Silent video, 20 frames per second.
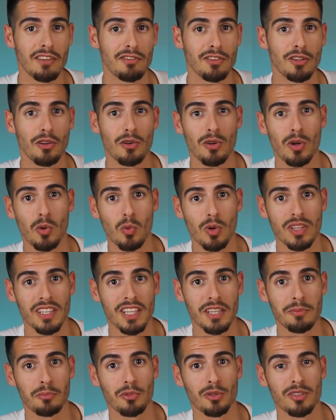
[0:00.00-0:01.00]
you don't know
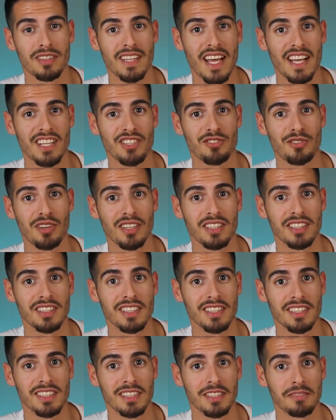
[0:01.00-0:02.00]
what input tax
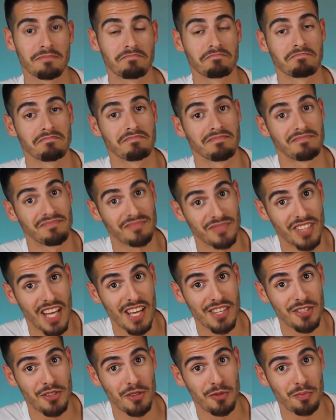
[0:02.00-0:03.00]
credit is,
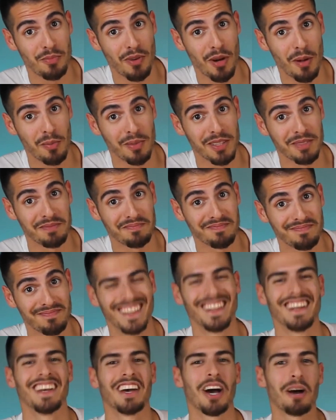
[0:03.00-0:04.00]
that's your problem.
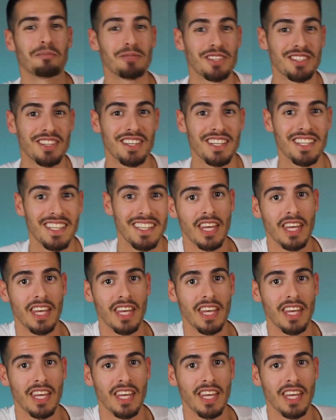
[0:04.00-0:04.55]
I'm just kidding.